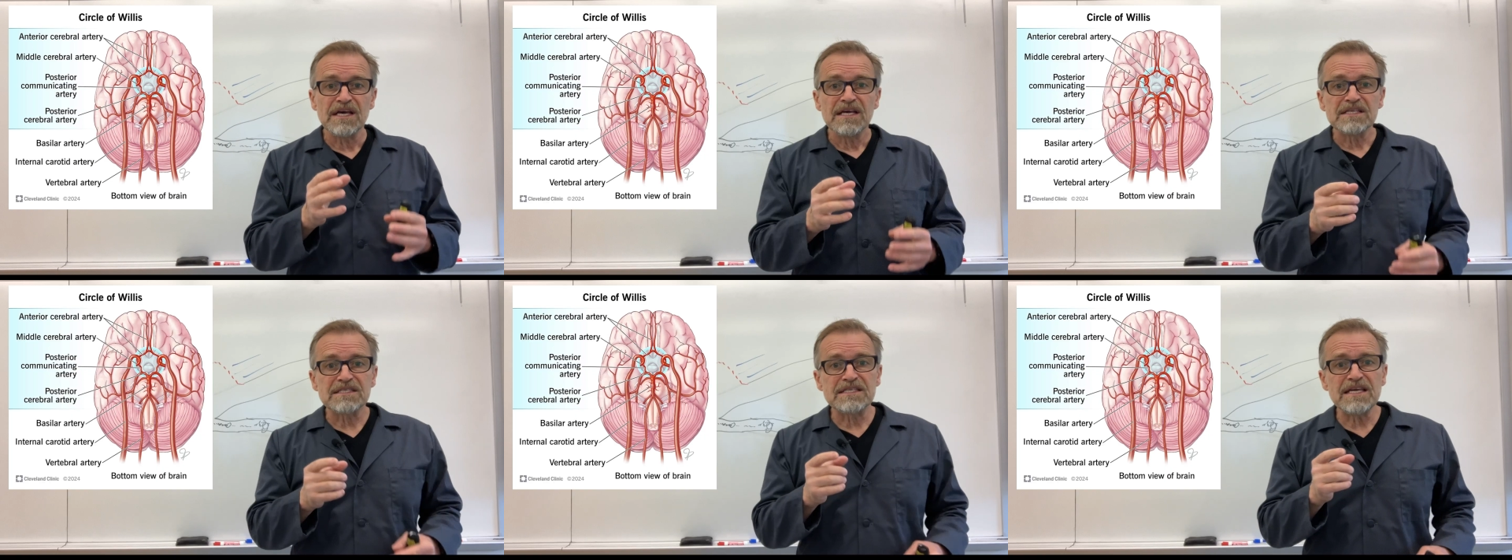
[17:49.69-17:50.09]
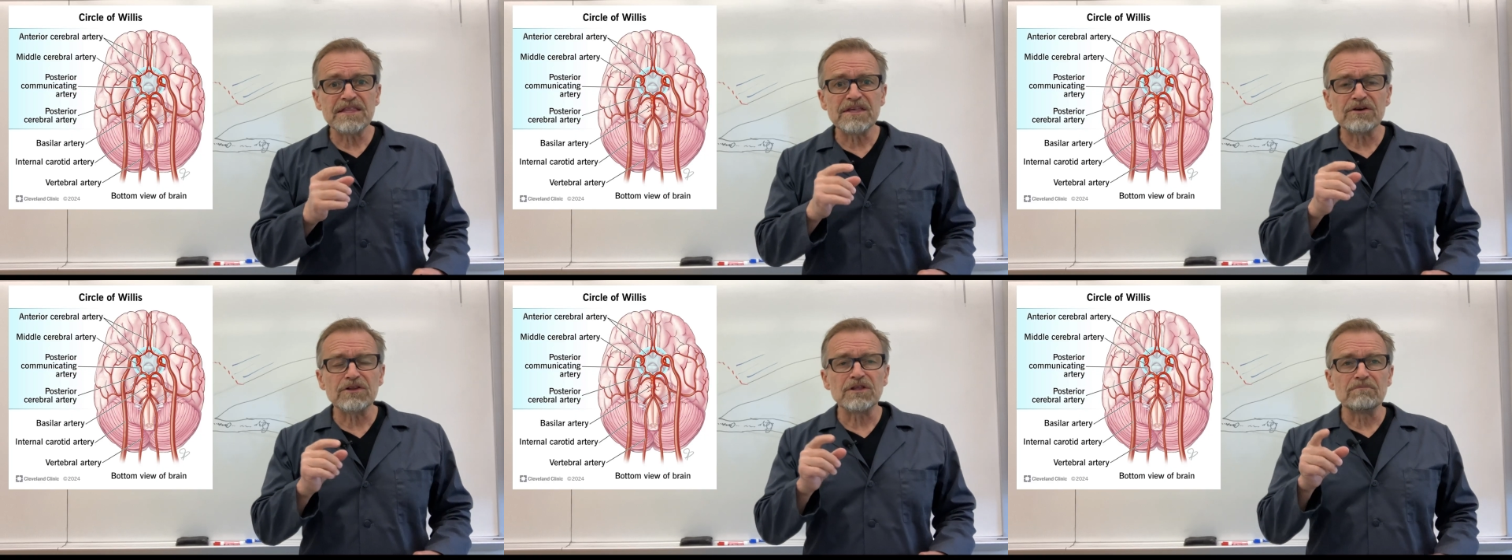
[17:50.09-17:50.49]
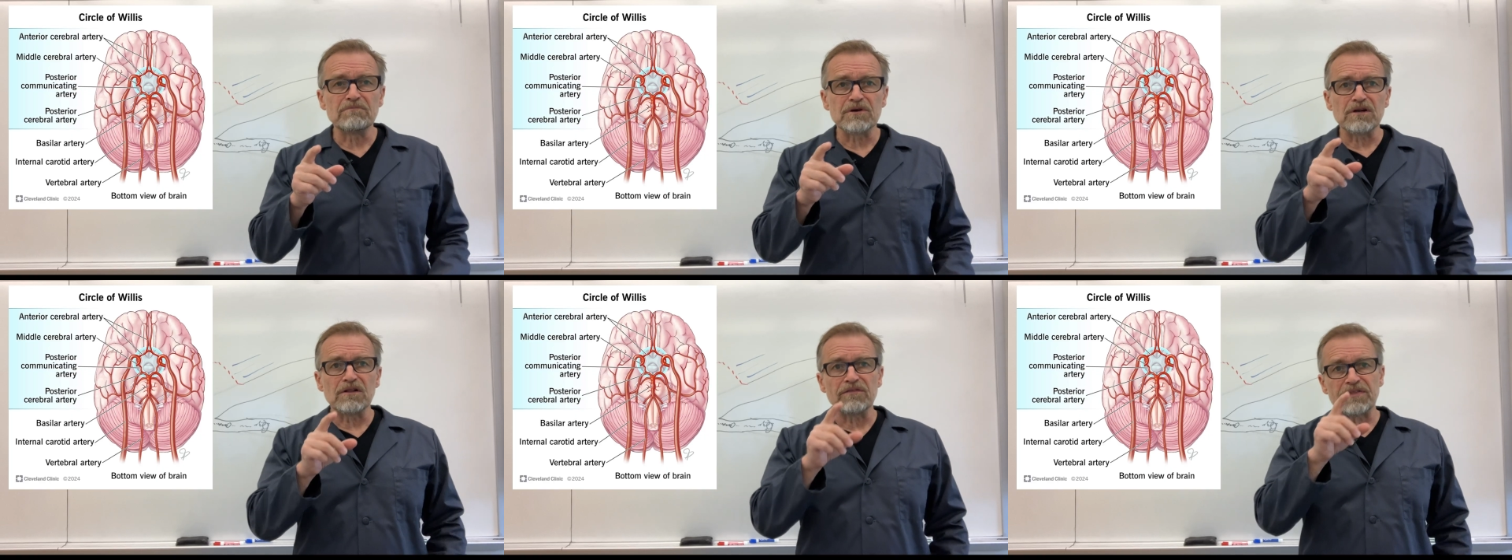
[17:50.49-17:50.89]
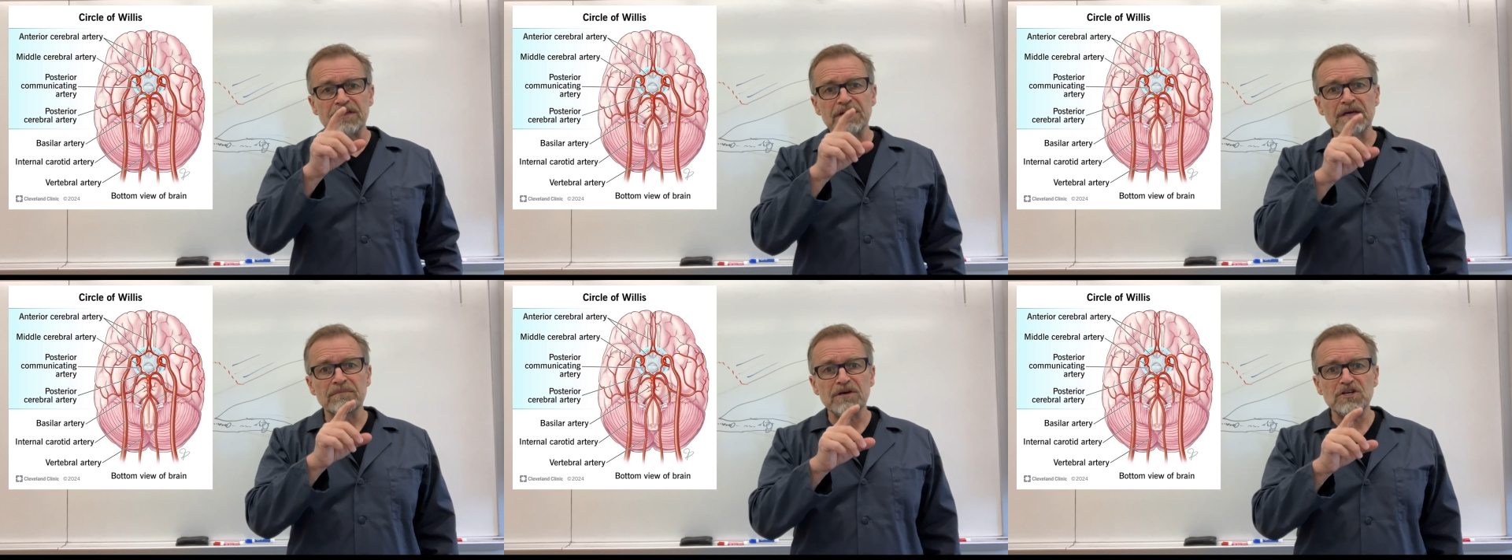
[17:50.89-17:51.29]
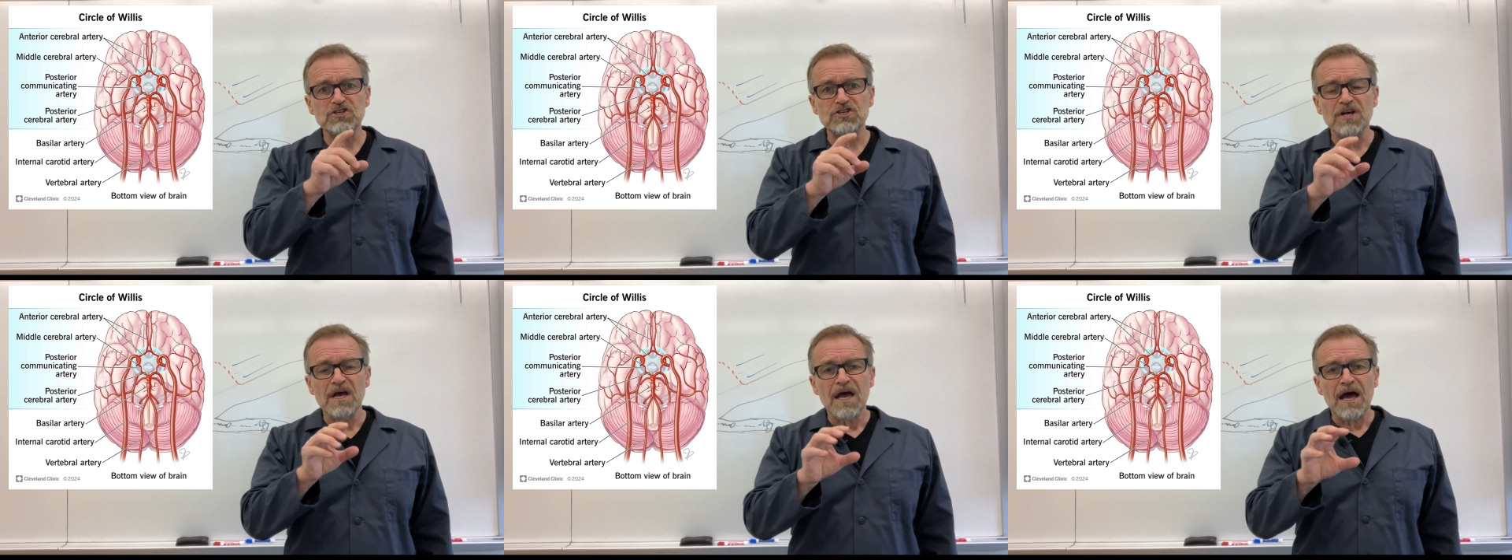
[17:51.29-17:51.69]
See there in the middle of the
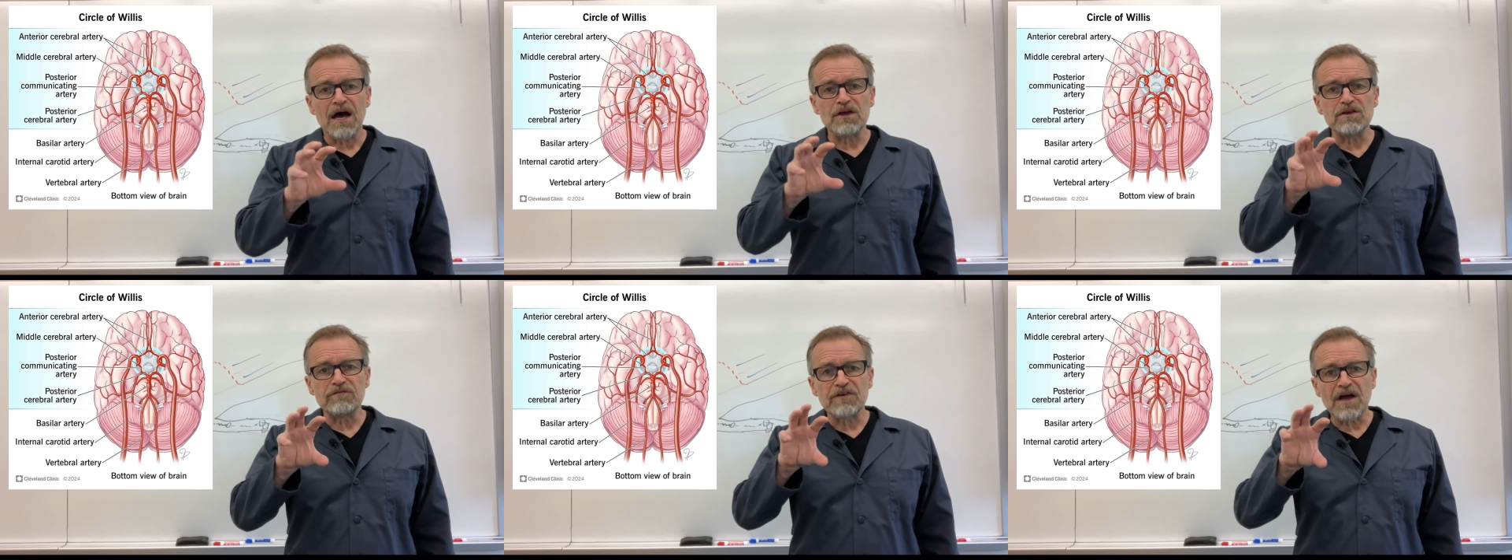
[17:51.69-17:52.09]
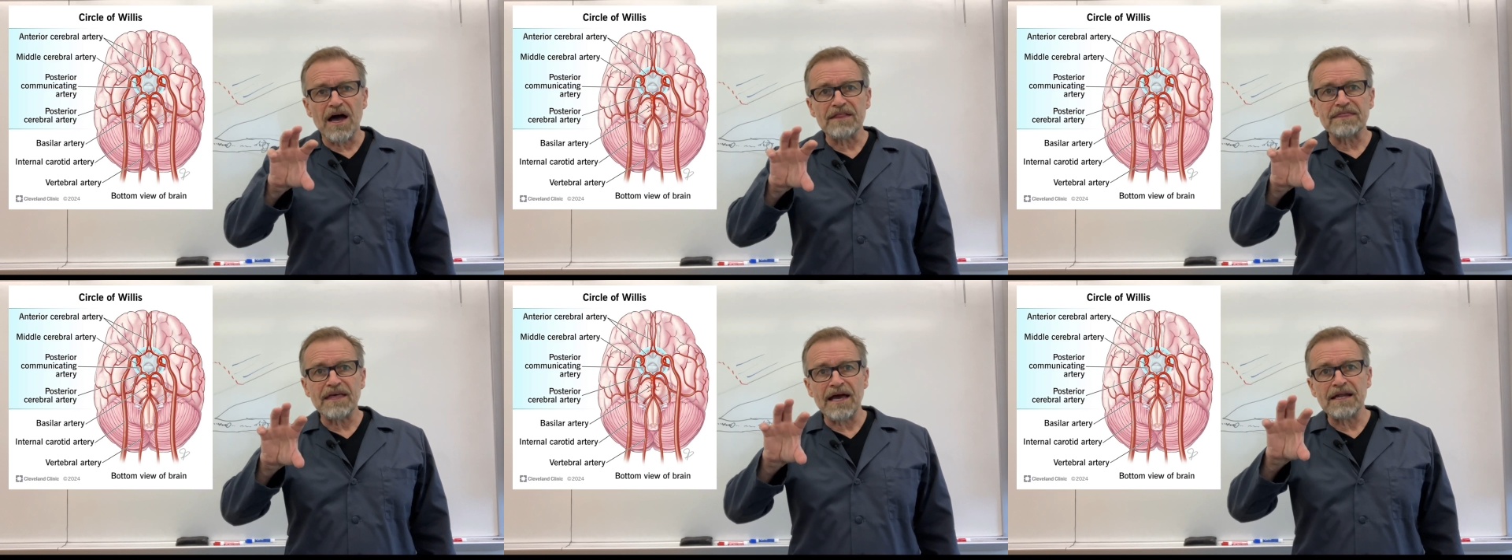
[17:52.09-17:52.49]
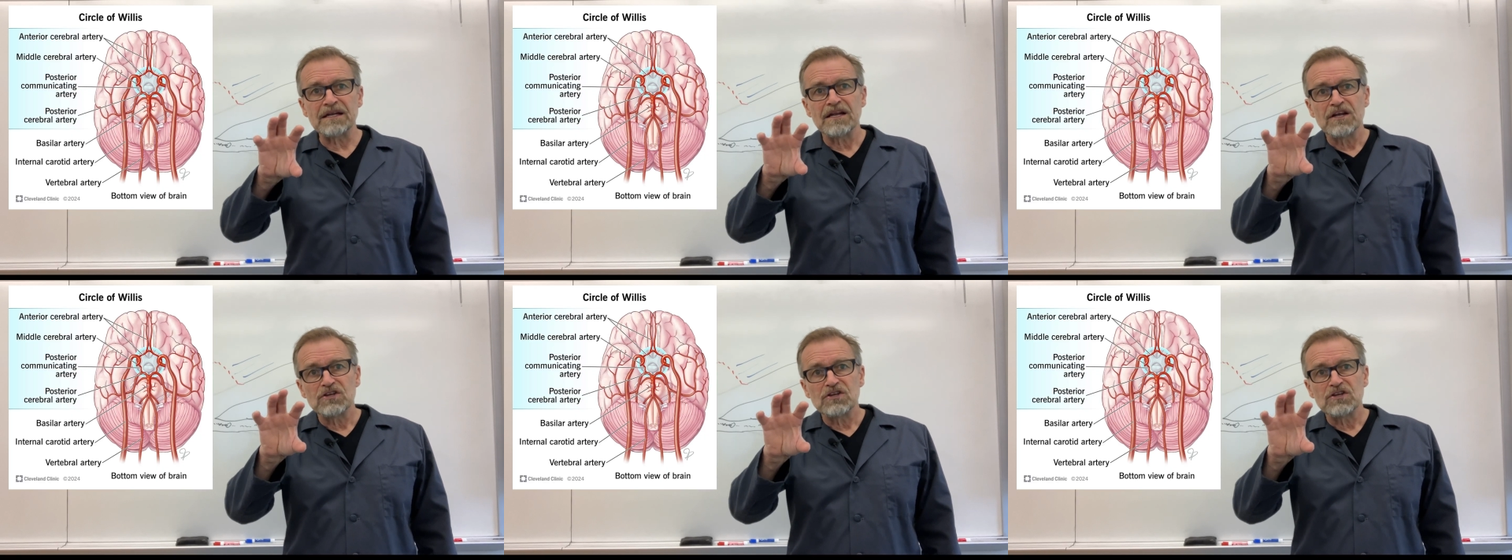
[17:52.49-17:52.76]
image how you've got that